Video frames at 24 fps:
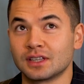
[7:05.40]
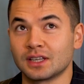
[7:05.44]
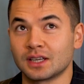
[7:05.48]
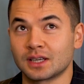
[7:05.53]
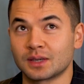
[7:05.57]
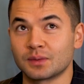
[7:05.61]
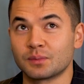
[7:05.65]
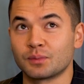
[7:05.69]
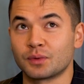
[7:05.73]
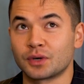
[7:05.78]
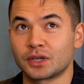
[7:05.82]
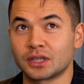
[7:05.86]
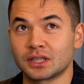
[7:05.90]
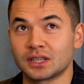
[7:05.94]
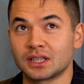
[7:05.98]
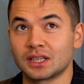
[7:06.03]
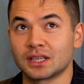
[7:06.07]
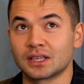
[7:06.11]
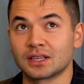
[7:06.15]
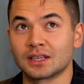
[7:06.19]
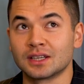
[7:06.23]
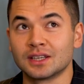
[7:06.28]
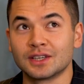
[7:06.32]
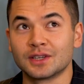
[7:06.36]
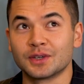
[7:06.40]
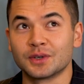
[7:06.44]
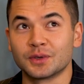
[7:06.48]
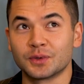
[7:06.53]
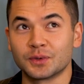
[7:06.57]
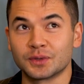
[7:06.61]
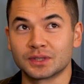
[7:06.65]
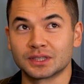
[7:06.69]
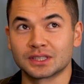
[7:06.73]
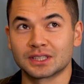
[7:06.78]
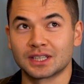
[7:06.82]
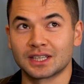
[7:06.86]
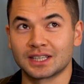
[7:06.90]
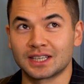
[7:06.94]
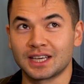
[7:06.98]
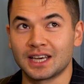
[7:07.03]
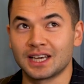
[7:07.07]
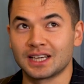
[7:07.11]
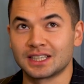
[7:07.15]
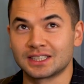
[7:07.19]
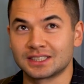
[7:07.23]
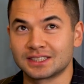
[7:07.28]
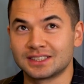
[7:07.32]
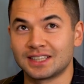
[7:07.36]
like Martin, who is like
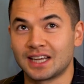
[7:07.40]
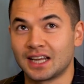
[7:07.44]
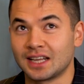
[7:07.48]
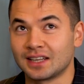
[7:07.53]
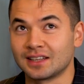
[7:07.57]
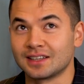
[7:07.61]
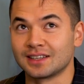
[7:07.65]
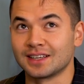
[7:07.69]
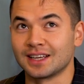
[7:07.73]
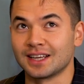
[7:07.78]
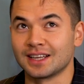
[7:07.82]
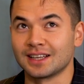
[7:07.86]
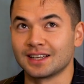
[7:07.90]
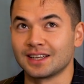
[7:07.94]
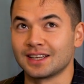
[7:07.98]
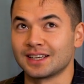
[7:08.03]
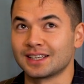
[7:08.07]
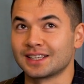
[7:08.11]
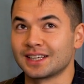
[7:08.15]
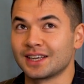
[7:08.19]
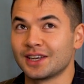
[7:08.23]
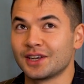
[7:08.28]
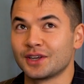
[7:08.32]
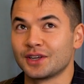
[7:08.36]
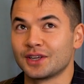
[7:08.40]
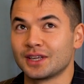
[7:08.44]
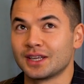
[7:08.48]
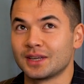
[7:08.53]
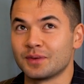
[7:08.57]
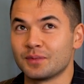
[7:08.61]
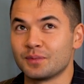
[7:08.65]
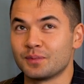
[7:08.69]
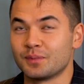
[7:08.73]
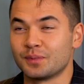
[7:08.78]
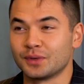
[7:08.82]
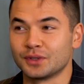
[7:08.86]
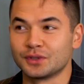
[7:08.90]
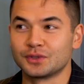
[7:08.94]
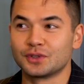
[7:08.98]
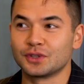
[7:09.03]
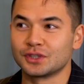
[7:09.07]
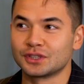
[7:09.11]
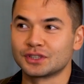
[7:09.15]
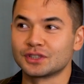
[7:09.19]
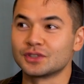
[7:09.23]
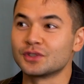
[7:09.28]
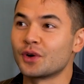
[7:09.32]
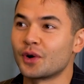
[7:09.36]
age 10 and like, but
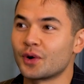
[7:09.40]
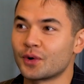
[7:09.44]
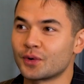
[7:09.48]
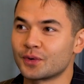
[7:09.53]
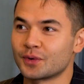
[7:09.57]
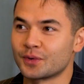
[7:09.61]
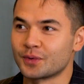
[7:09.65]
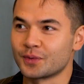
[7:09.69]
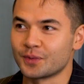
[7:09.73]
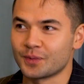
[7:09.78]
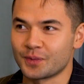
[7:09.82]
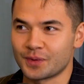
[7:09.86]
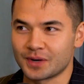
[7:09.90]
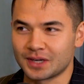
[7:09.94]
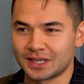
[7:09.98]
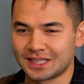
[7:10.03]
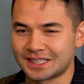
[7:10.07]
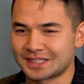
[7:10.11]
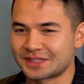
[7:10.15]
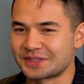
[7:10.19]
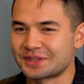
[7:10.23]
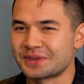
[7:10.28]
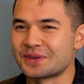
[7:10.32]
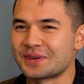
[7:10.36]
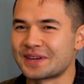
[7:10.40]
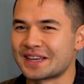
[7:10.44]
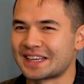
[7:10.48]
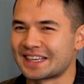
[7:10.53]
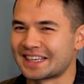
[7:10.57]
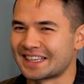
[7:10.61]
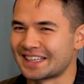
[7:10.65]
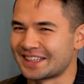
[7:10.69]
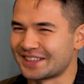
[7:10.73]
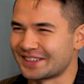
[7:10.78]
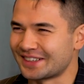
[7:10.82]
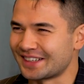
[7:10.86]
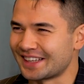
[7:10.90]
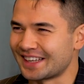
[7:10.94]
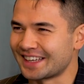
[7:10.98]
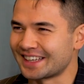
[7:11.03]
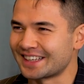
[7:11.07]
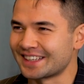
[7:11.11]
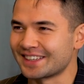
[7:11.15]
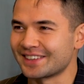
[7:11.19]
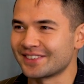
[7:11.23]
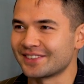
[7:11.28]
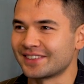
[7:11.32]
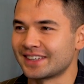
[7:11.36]
doesn't know what he's doing or
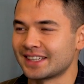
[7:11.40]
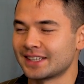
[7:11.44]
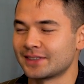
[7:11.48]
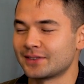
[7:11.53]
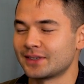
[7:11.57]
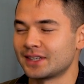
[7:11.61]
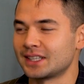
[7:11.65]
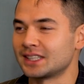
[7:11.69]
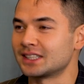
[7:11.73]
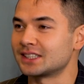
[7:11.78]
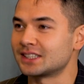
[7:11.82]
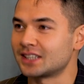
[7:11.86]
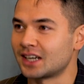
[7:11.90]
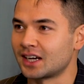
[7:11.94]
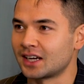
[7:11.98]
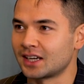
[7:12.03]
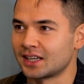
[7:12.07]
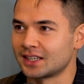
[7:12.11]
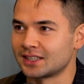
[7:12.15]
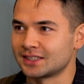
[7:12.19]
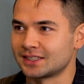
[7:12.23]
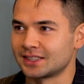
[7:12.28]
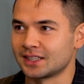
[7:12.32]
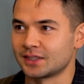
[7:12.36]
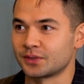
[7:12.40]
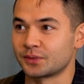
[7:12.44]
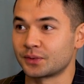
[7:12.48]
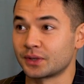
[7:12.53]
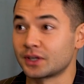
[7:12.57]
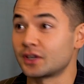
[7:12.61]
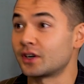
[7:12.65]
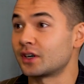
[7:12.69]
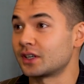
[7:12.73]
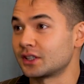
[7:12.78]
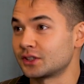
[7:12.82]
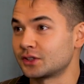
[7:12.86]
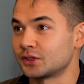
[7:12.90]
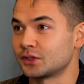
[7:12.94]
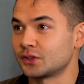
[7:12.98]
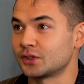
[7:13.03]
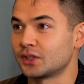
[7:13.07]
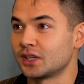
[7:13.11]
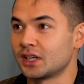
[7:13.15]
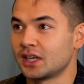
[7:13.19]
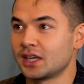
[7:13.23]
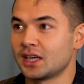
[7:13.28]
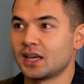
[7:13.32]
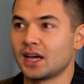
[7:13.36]
like with his diet and regarding
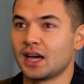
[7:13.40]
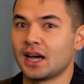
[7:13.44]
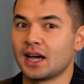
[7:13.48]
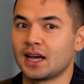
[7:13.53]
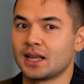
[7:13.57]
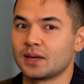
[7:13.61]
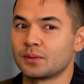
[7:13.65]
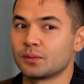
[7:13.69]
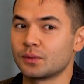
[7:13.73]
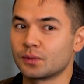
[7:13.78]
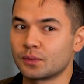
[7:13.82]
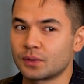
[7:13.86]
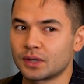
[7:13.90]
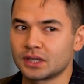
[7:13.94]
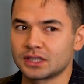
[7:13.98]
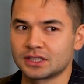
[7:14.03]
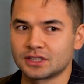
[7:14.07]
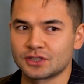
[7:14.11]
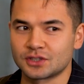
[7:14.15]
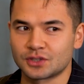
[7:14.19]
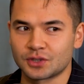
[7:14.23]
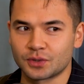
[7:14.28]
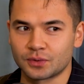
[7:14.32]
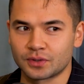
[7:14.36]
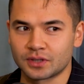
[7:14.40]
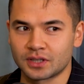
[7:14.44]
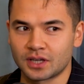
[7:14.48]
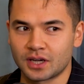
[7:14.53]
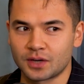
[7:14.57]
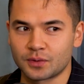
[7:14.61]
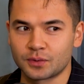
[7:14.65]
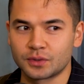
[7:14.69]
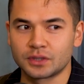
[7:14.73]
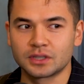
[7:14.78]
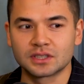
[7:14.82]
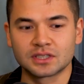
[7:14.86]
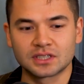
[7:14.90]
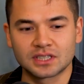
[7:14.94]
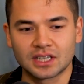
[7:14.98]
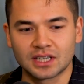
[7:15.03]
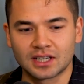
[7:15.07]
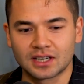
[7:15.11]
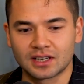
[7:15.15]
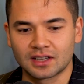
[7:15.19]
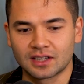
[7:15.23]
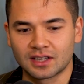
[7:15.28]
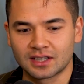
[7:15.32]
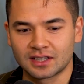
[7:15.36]
to animal rights and so on. I wouldn't
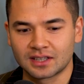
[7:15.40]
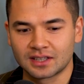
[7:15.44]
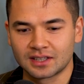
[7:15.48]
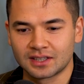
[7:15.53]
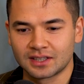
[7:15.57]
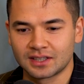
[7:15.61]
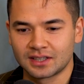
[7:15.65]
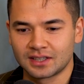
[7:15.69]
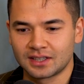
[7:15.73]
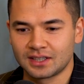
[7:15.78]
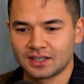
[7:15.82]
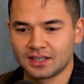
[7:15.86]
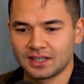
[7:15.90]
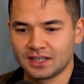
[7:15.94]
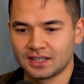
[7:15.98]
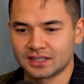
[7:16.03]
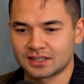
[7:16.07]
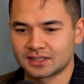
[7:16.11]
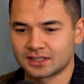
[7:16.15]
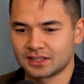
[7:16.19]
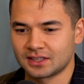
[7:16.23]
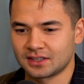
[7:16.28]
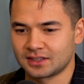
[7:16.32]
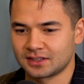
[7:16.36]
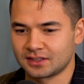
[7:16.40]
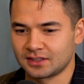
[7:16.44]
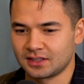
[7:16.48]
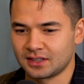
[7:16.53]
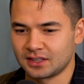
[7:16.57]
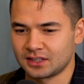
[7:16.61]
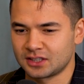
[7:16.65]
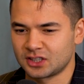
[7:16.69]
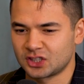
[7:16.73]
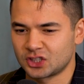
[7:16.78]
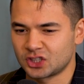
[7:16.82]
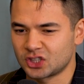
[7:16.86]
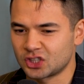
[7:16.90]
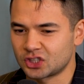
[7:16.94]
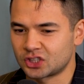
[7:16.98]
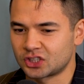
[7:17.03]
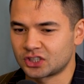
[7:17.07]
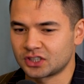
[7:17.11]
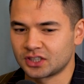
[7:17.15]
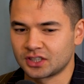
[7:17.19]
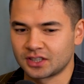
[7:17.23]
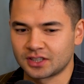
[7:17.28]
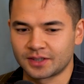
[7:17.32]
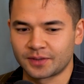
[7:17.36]
say that like he's like
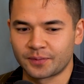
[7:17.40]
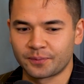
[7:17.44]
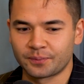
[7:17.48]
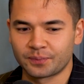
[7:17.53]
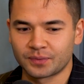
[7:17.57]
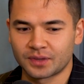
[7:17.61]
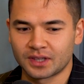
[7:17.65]
such a